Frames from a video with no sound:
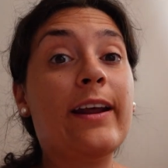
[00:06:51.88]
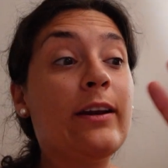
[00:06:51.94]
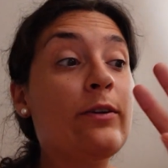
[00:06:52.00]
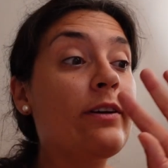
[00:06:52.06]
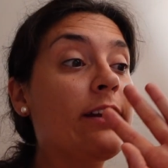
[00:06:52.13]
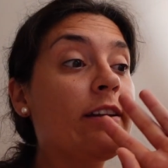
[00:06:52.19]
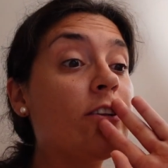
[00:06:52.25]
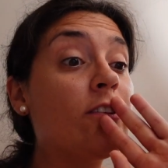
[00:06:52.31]
I
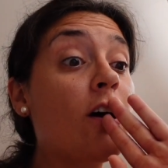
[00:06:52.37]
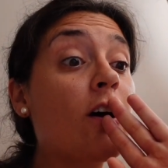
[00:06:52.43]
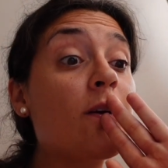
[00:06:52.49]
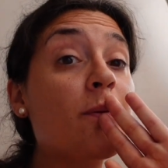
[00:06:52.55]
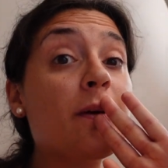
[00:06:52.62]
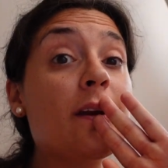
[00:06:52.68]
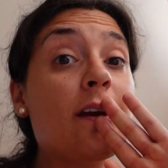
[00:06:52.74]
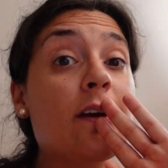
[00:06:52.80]
look at the
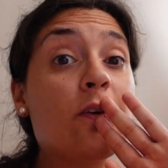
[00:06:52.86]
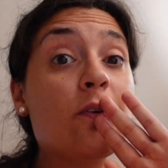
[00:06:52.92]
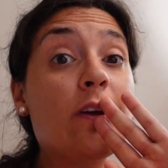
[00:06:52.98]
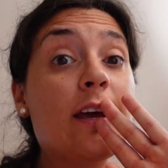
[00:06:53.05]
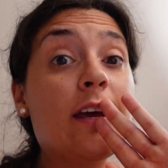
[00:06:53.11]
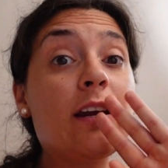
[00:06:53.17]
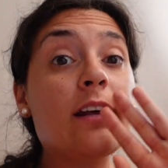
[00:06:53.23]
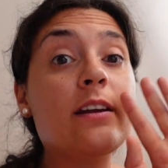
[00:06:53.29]
document I
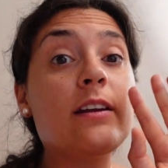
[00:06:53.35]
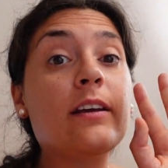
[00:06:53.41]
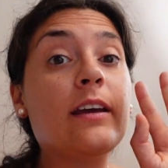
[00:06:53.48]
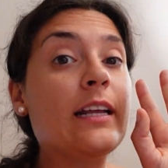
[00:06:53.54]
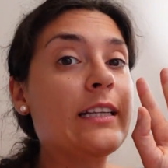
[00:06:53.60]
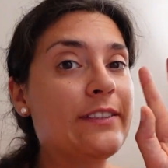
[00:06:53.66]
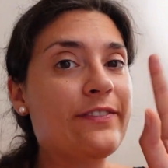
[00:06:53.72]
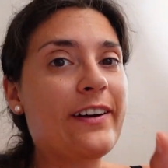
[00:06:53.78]
created,
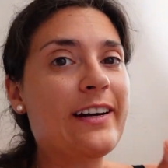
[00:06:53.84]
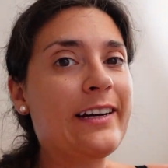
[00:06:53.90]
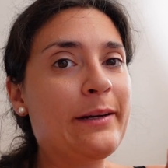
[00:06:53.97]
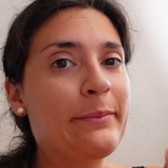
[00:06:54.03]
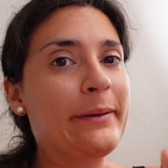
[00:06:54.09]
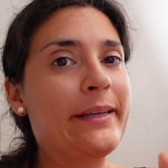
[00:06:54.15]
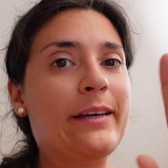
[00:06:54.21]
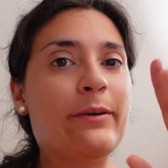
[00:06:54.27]
it's
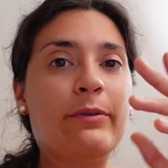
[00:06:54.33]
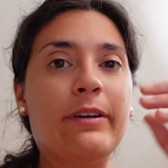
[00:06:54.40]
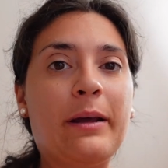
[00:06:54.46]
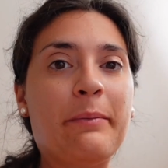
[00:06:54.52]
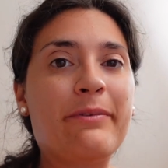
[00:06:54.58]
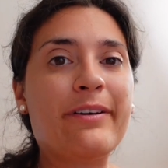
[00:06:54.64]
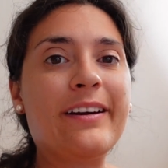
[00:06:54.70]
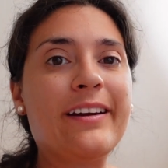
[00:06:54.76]
fine, but then when I
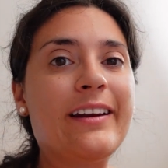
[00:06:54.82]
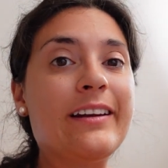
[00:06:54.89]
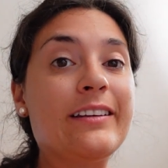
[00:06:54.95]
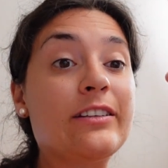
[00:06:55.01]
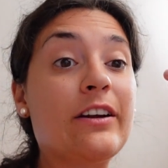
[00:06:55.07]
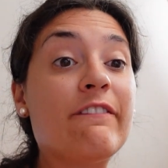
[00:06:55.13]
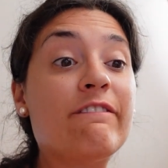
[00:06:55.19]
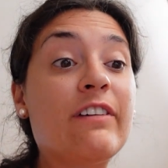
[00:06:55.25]
print it,
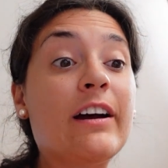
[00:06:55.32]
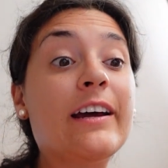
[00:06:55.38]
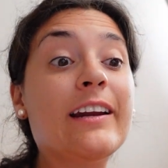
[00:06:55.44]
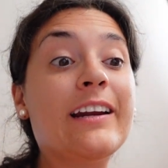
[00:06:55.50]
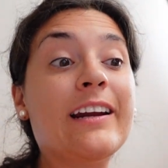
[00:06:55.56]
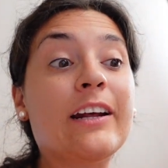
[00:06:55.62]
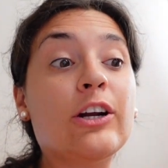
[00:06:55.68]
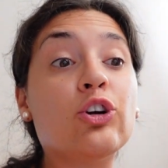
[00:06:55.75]
it's not fine
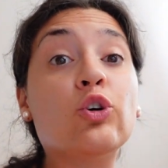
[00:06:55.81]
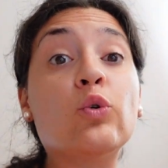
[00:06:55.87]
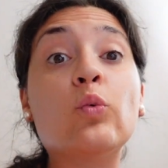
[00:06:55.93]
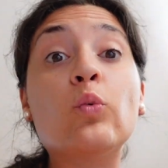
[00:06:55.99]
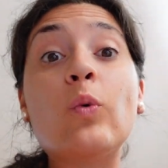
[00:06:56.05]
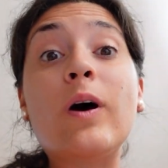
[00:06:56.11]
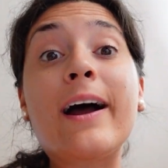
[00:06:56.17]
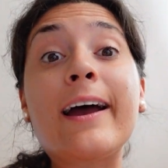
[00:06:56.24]
and I don't know
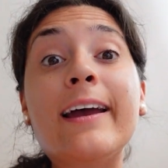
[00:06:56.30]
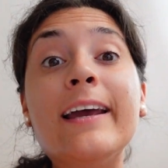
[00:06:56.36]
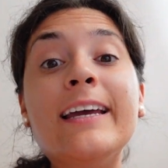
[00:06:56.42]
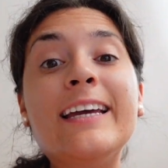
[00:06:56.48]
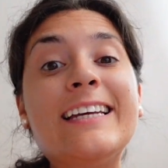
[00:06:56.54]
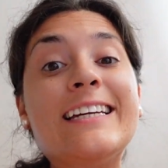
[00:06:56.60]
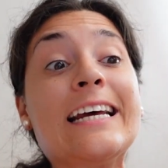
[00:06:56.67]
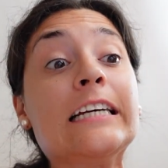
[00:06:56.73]
why
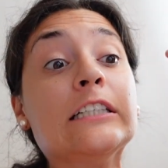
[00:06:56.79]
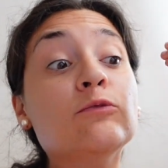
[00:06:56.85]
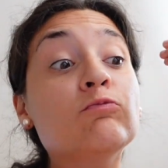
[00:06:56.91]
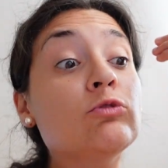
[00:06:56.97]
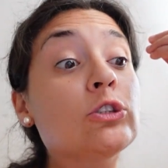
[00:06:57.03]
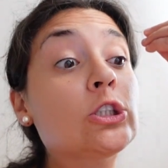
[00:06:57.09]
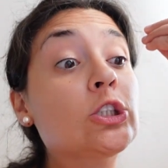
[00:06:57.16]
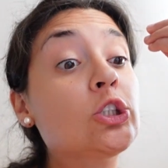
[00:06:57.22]
and
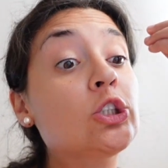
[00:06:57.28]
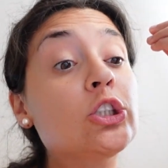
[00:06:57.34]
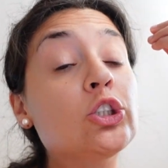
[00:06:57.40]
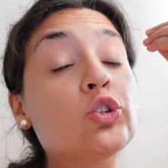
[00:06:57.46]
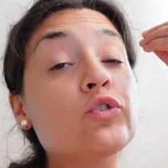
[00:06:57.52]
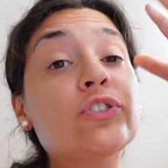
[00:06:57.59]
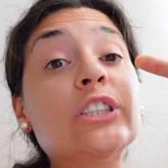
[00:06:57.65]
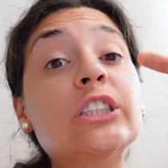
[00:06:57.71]
I'm not going
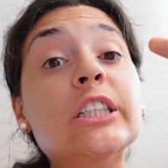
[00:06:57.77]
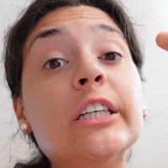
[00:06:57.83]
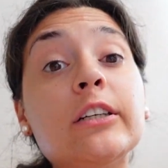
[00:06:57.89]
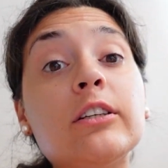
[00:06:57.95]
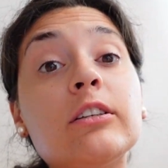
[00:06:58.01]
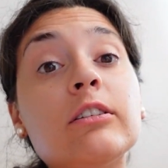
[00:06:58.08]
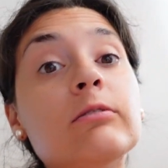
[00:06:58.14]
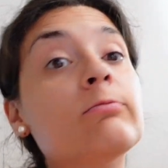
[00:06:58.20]
to fix it.